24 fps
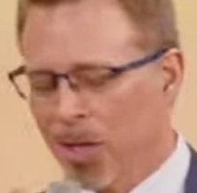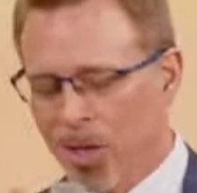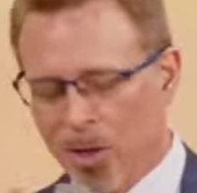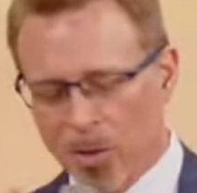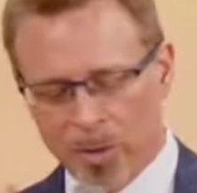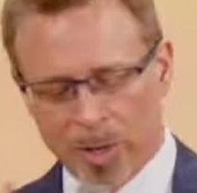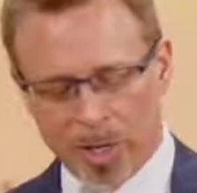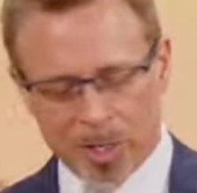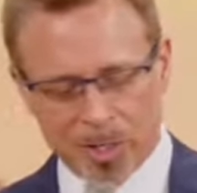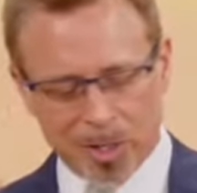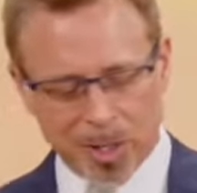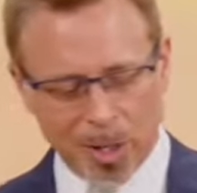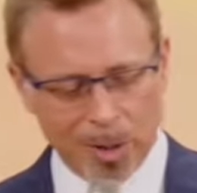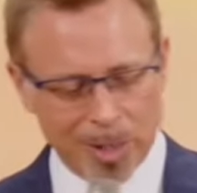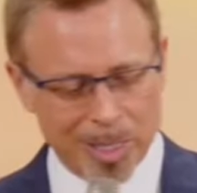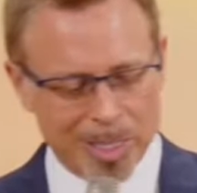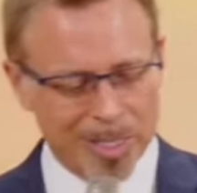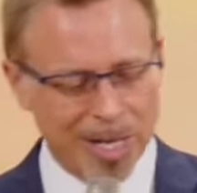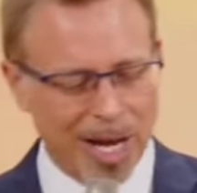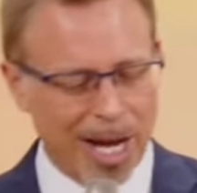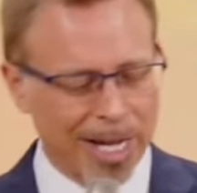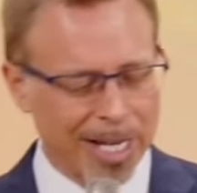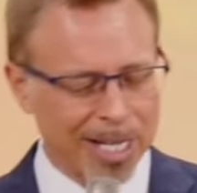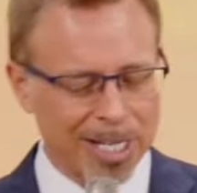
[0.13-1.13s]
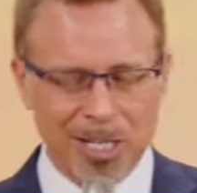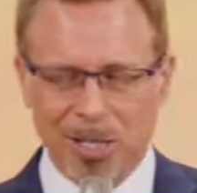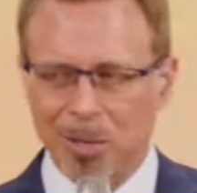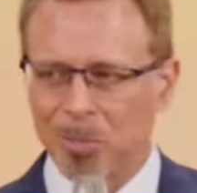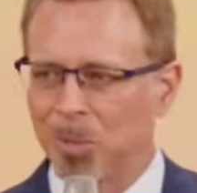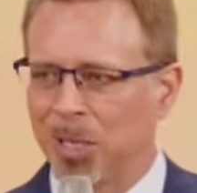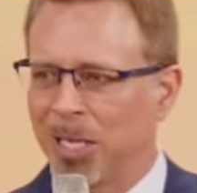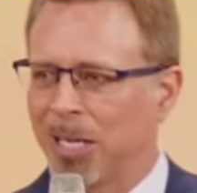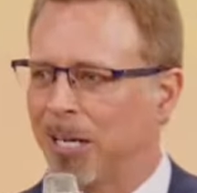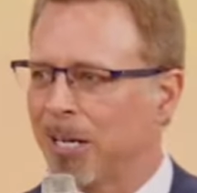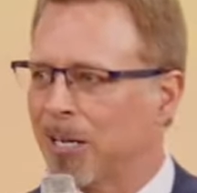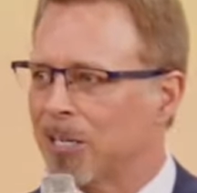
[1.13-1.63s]
We are so excited to
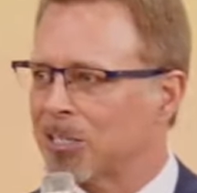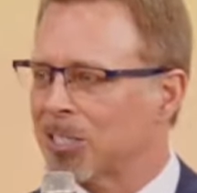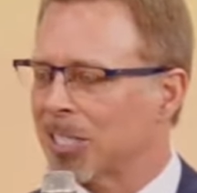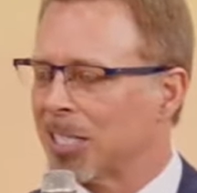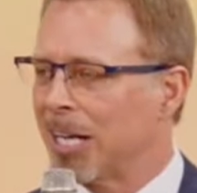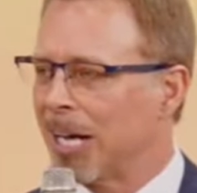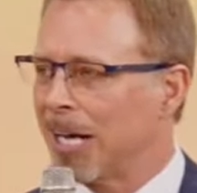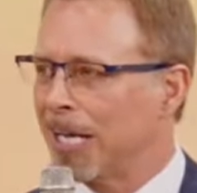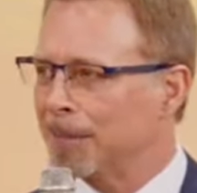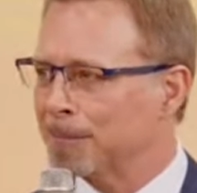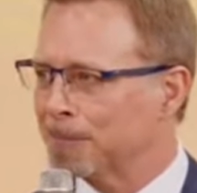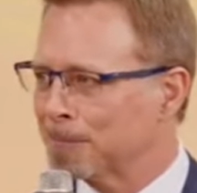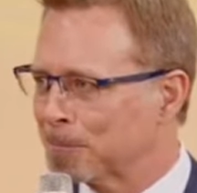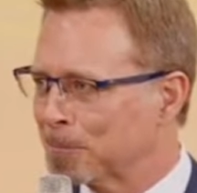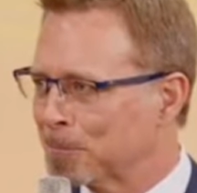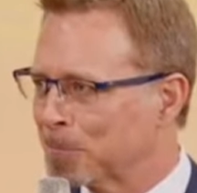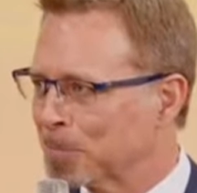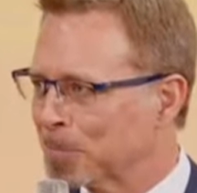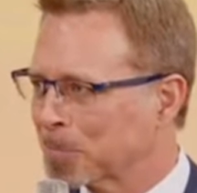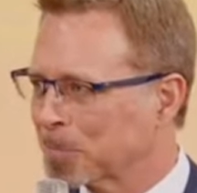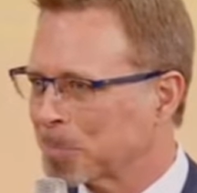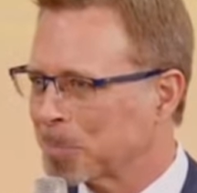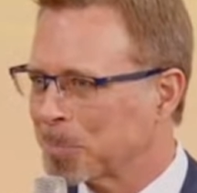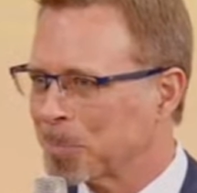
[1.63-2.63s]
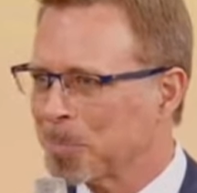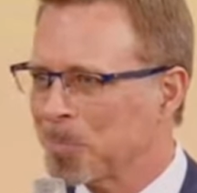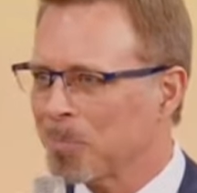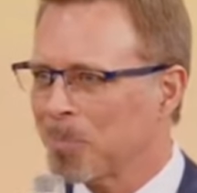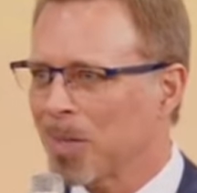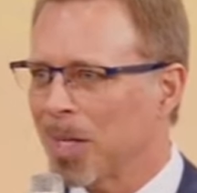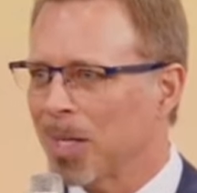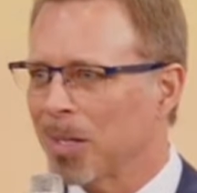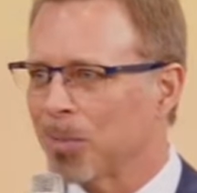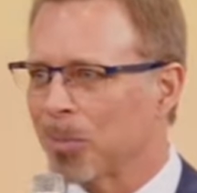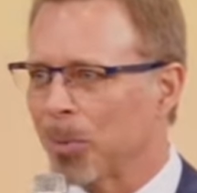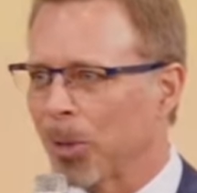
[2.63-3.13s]
be here tonight.
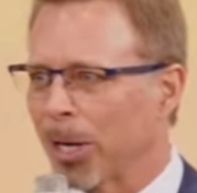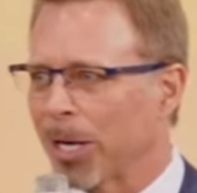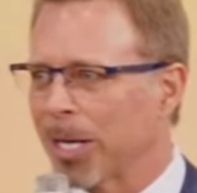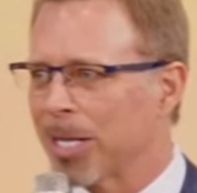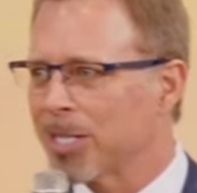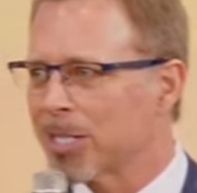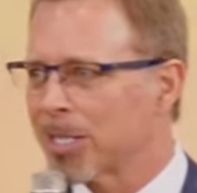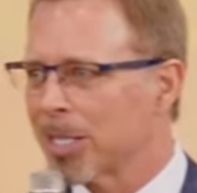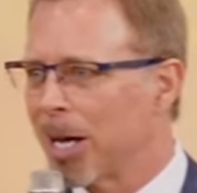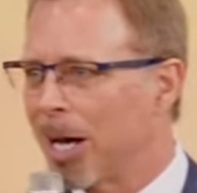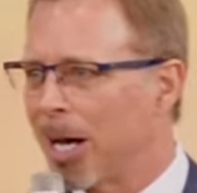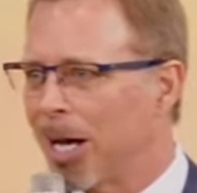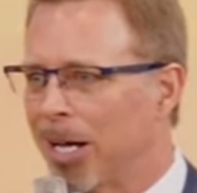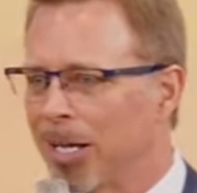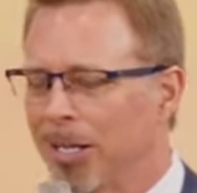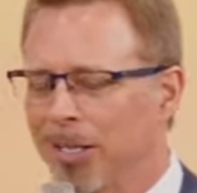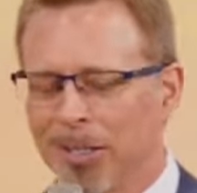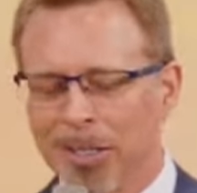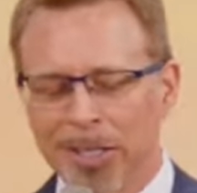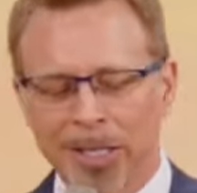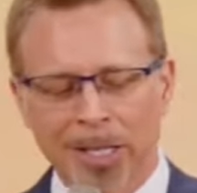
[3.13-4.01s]
Praise God.